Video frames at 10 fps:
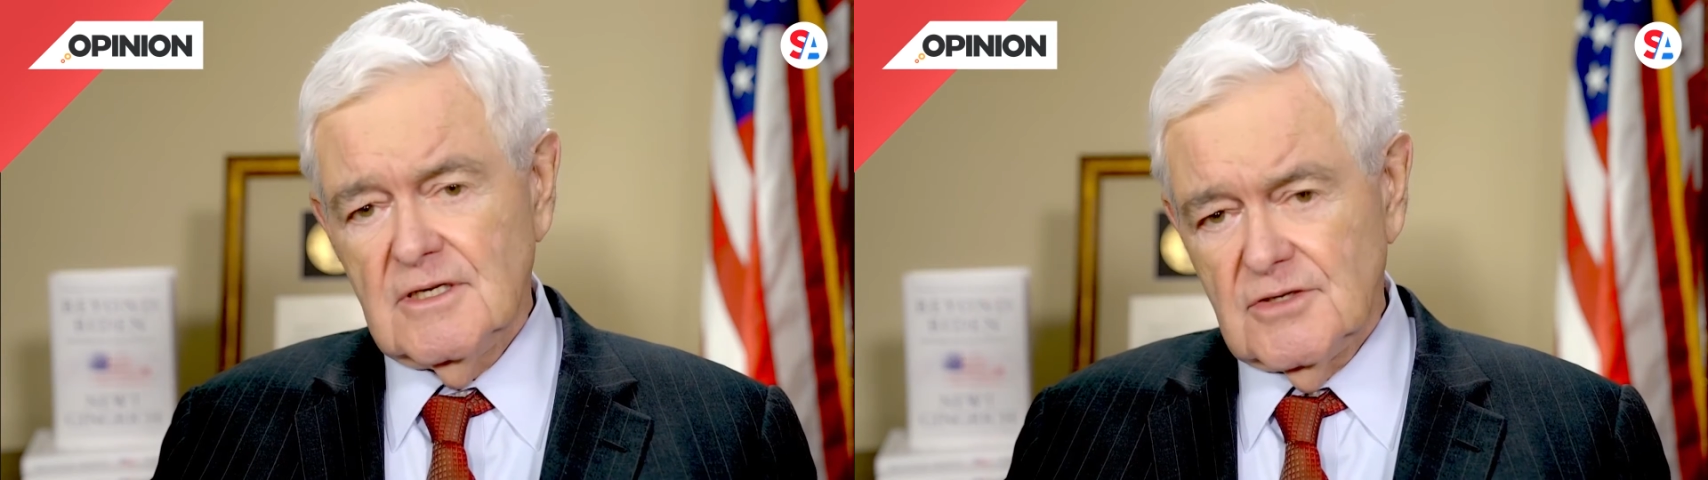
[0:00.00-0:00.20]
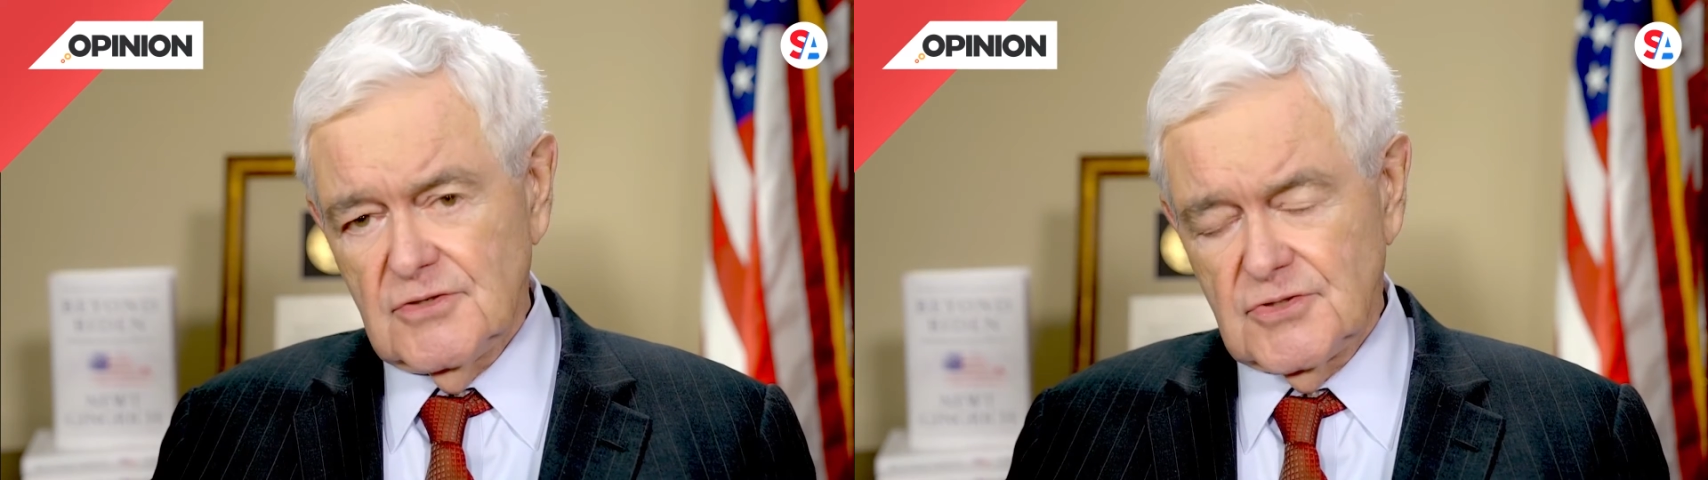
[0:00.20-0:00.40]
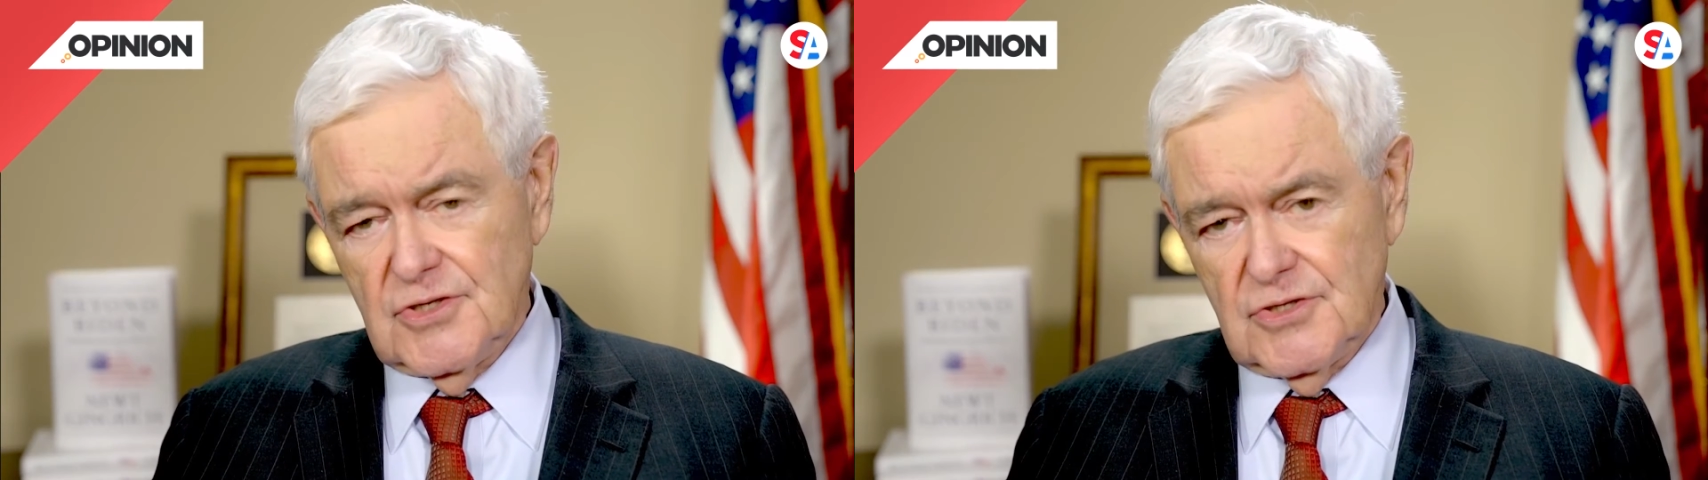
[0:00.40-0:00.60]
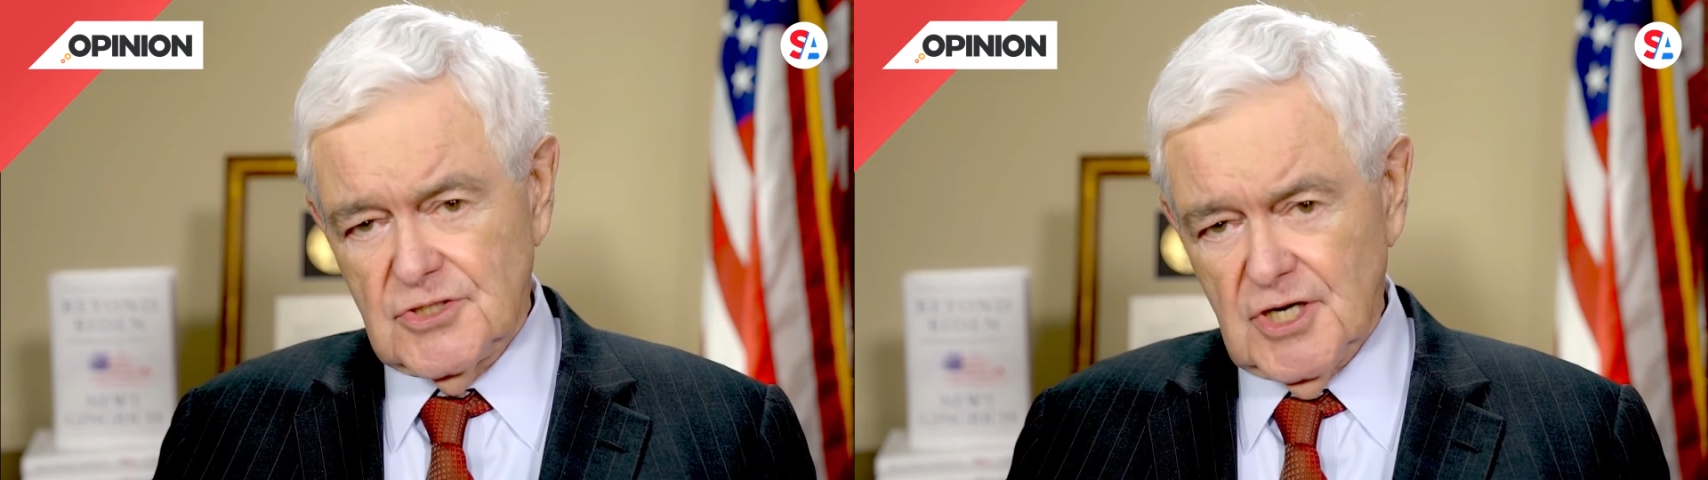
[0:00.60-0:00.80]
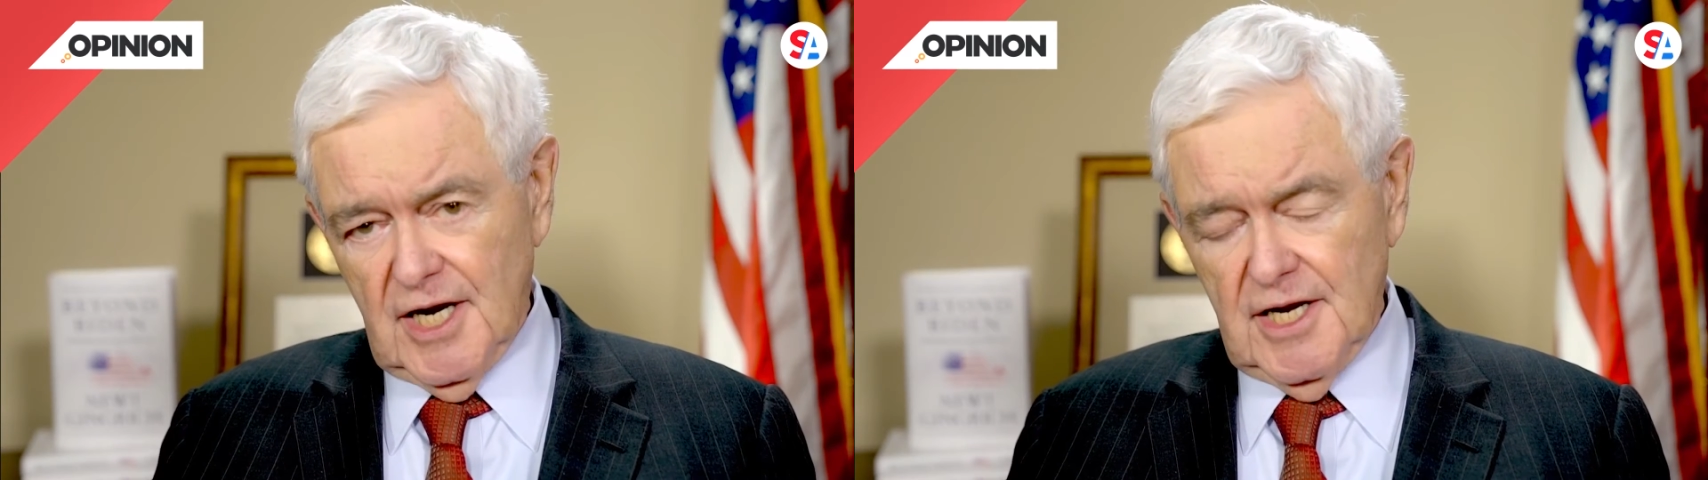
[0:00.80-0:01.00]
to see the
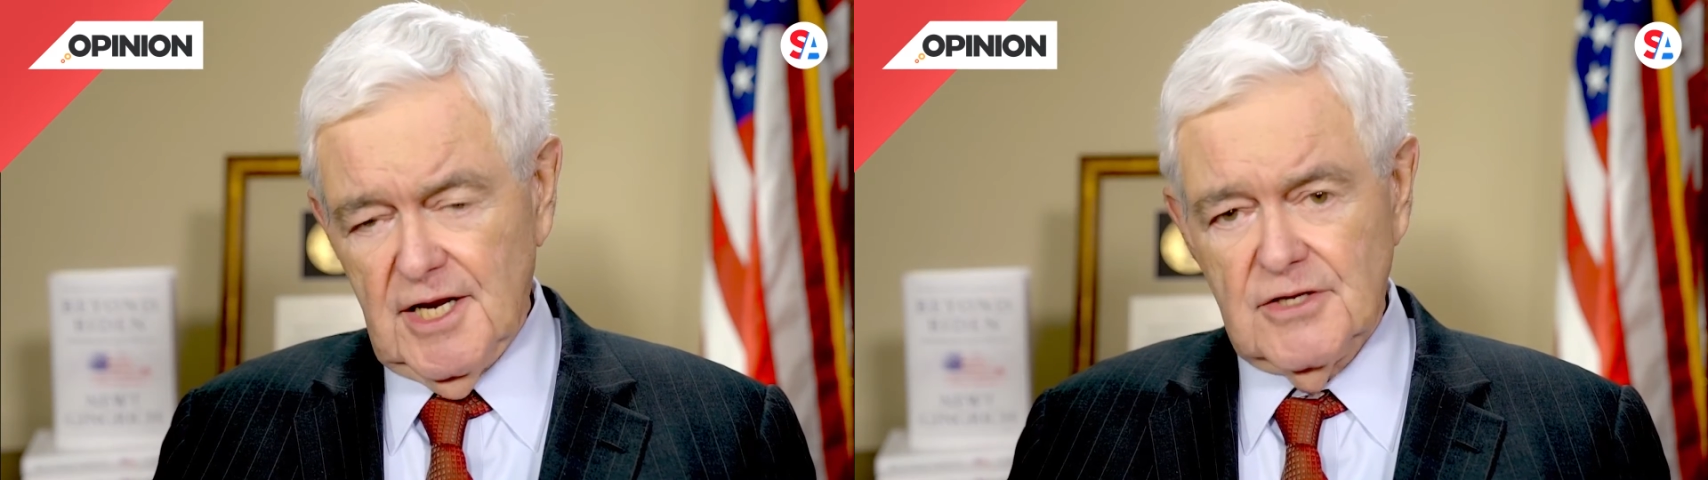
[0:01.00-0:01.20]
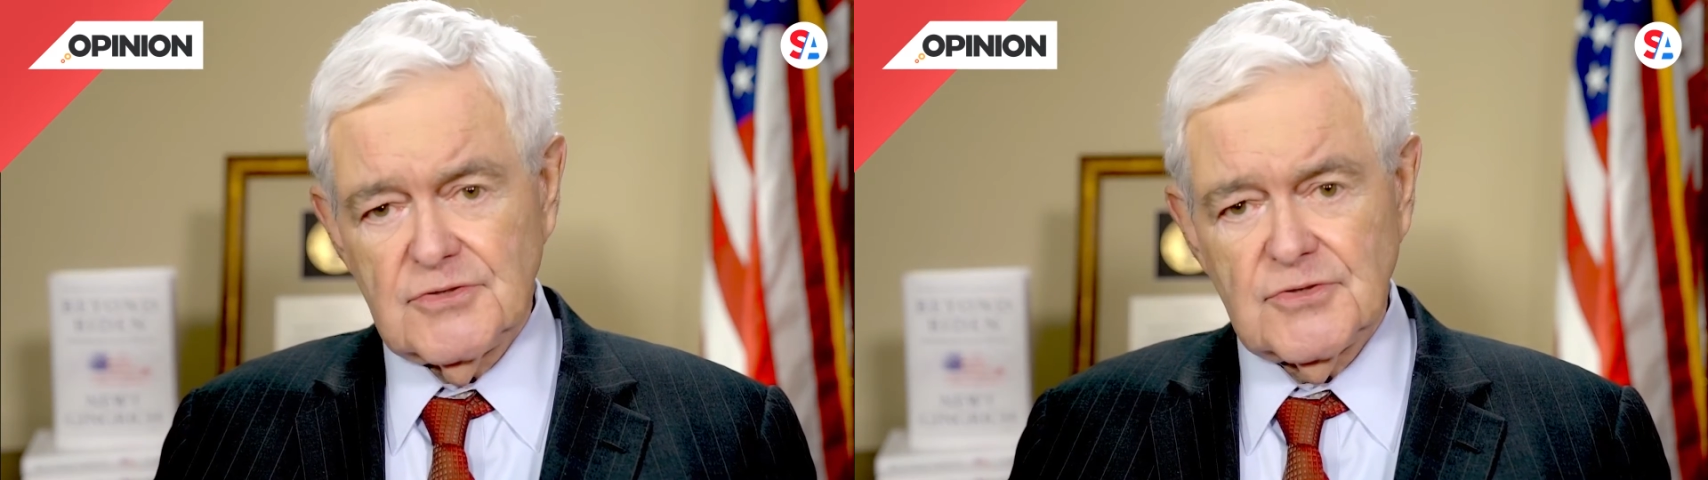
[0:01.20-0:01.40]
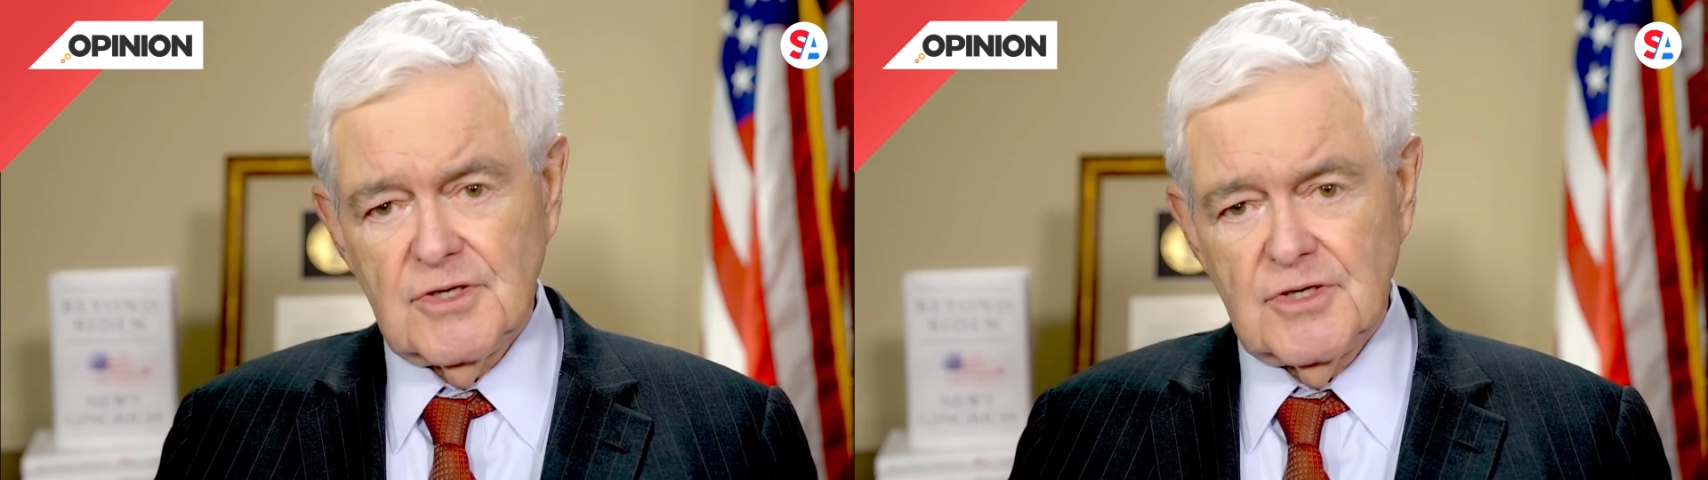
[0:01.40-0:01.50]
Chinese